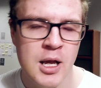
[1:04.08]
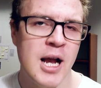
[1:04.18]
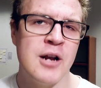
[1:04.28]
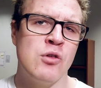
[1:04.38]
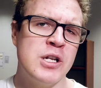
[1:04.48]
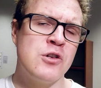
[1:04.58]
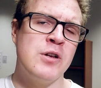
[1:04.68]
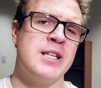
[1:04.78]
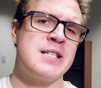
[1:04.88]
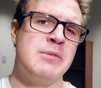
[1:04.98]
And literally
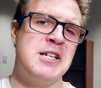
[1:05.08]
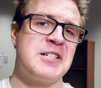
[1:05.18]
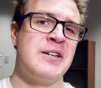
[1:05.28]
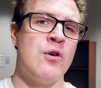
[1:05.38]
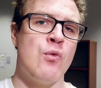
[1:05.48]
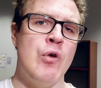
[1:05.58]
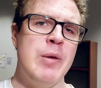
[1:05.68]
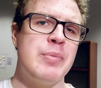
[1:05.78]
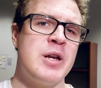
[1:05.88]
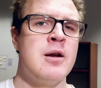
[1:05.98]
this means whipped